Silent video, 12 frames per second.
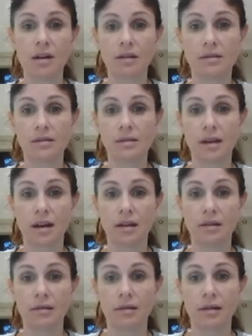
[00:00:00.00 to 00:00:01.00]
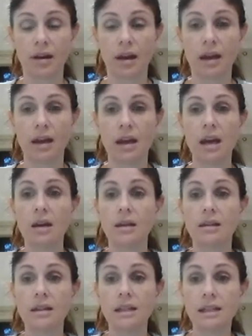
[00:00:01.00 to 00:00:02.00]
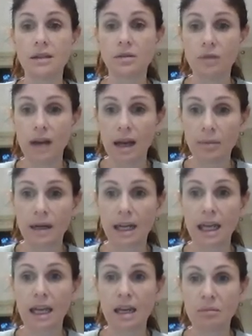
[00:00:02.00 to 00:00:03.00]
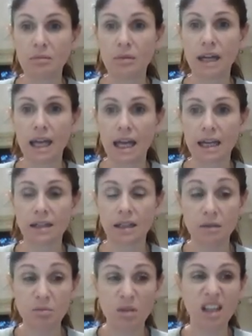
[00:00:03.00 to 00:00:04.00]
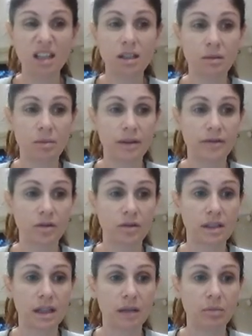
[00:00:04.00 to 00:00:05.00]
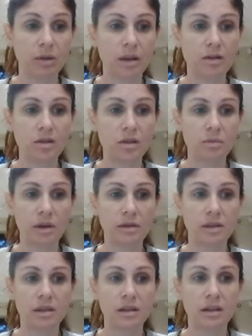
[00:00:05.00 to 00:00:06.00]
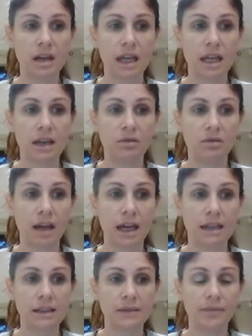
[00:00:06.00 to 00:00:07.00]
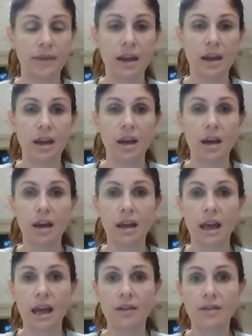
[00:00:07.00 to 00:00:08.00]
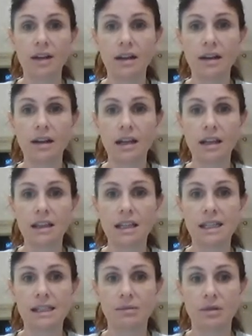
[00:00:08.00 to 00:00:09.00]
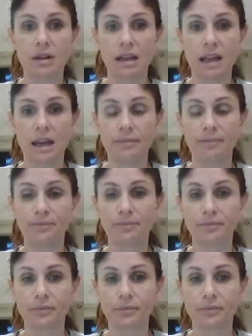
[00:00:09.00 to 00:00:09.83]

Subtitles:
answer. Okay, this is all happening in my head. You might do a bit of jotting, but you should be able to do that in your head. Okay, have a little look at this one then.